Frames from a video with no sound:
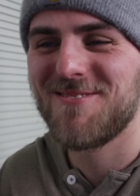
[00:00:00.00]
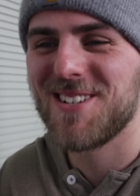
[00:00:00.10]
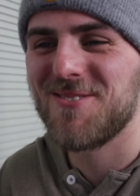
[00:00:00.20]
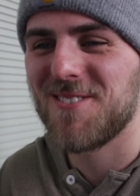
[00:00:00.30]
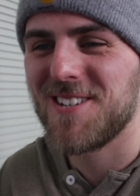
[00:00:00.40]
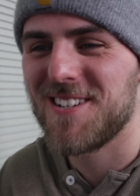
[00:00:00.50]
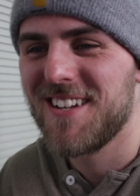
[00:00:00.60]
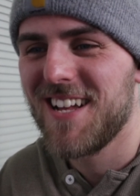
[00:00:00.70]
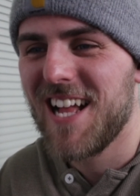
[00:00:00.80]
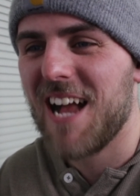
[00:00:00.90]
Corner.
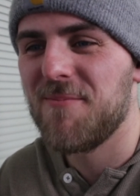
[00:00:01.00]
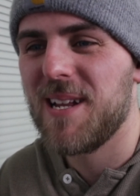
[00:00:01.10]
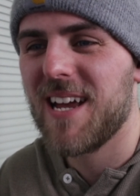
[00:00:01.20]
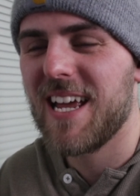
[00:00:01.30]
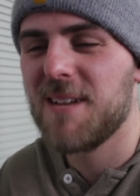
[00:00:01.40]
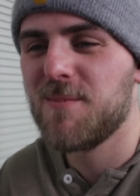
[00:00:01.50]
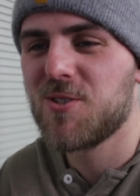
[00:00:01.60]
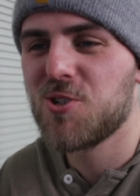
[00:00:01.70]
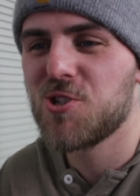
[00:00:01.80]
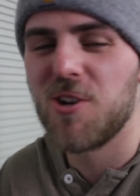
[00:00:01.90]
I mean, I am a
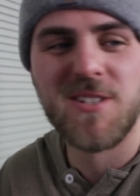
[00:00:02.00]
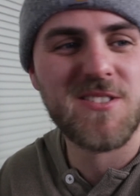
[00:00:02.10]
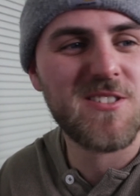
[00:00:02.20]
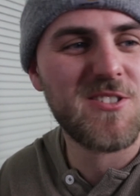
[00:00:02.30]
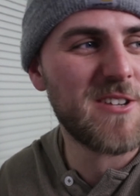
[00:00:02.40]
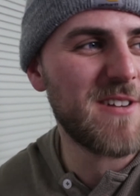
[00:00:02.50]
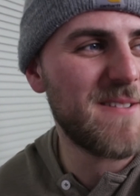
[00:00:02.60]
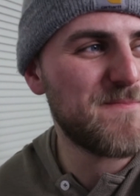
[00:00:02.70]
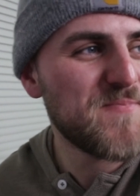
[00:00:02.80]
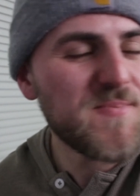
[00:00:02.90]
shonen degenerate.
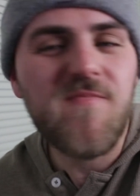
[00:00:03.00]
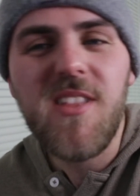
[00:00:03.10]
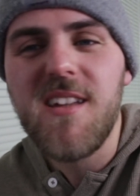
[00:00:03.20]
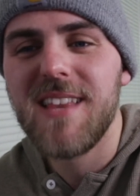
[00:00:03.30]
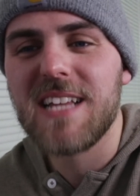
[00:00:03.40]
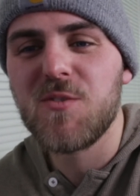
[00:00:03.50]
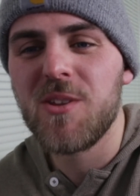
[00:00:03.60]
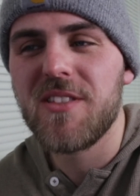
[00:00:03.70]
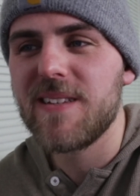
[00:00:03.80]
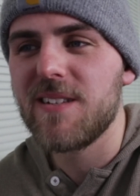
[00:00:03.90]
That's one
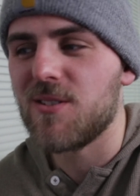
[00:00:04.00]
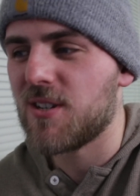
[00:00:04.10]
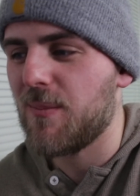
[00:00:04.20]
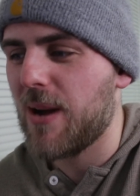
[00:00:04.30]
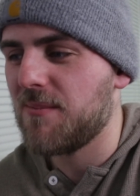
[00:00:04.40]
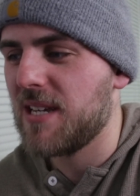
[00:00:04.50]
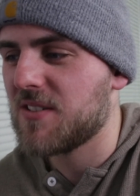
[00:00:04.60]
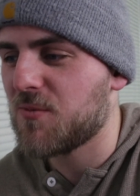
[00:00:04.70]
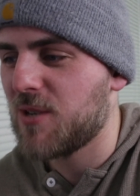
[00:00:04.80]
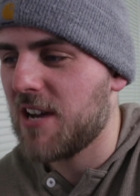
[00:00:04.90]
thing you'll learn about me is
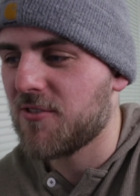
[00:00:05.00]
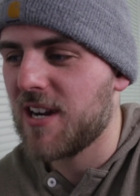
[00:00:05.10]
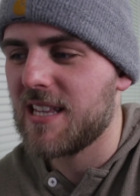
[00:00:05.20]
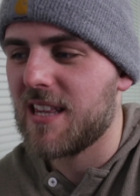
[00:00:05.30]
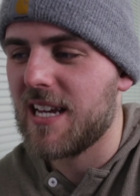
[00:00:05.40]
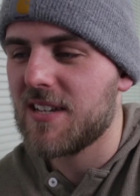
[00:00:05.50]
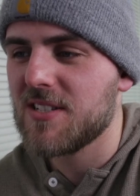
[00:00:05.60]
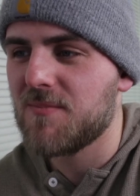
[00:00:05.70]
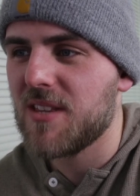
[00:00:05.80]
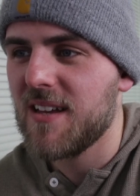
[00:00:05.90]
whenever I like
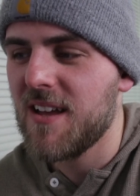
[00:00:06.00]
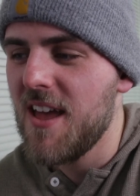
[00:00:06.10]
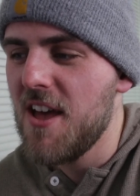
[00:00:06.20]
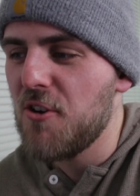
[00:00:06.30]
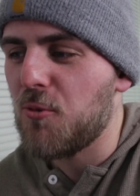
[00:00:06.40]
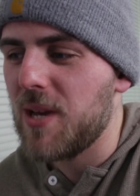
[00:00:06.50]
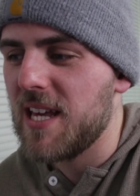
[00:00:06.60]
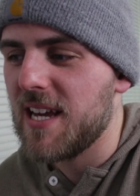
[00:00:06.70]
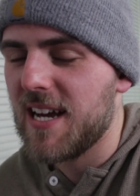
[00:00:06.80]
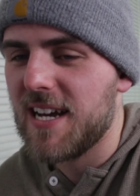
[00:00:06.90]
something,
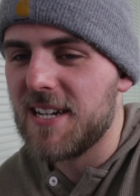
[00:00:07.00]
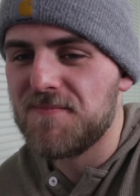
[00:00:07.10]
I